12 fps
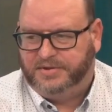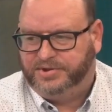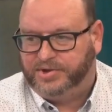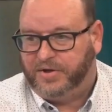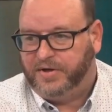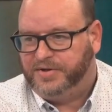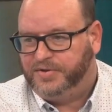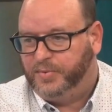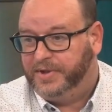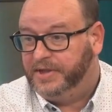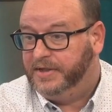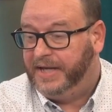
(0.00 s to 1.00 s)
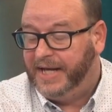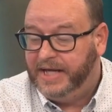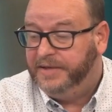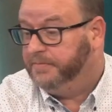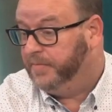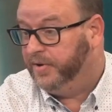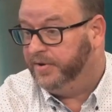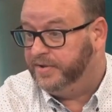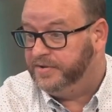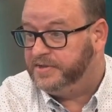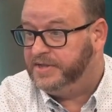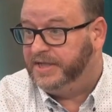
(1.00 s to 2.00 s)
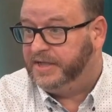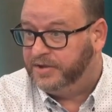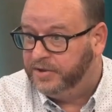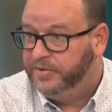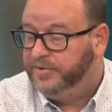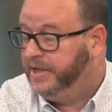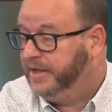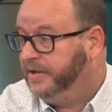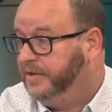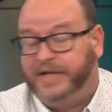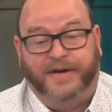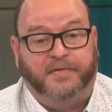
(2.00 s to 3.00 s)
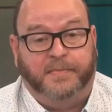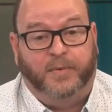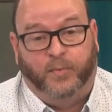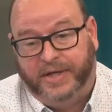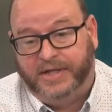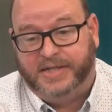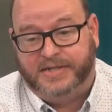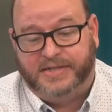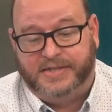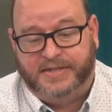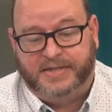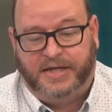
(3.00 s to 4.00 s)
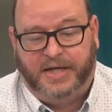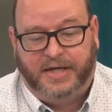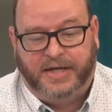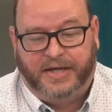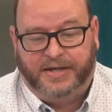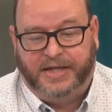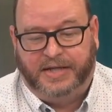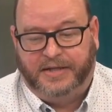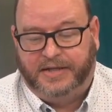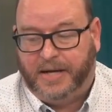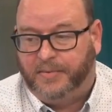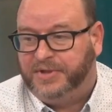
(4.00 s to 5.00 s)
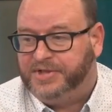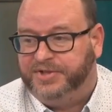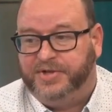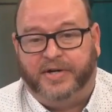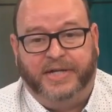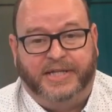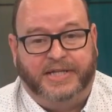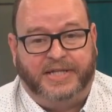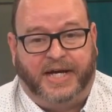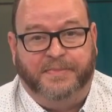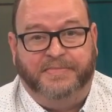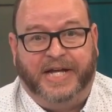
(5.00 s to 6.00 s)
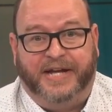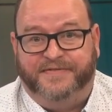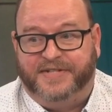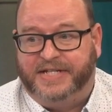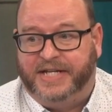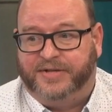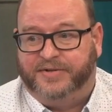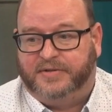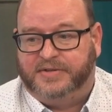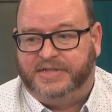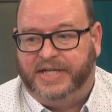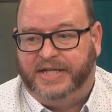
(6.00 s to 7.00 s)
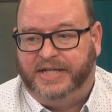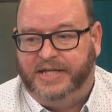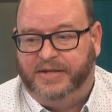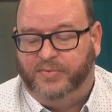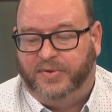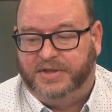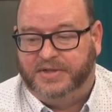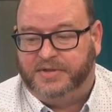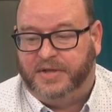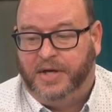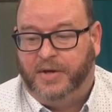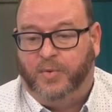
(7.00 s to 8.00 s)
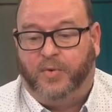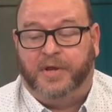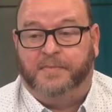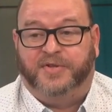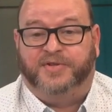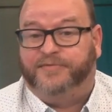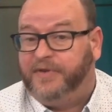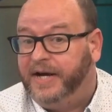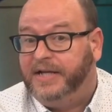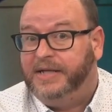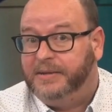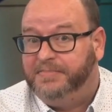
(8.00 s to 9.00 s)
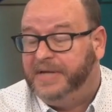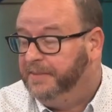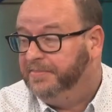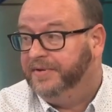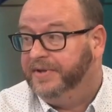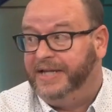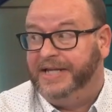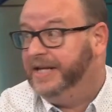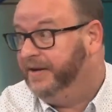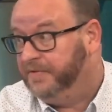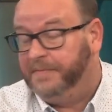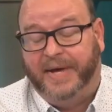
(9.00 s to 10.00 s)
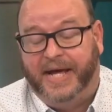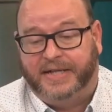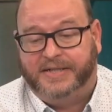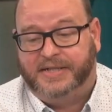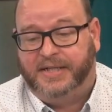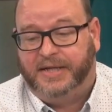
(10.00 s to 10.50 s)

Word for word: charged with 8 murders, including government witnesses. The Commonwealth's attorney at the time, Dave Stengel, said he was one of the most frightening people that he'd ever met.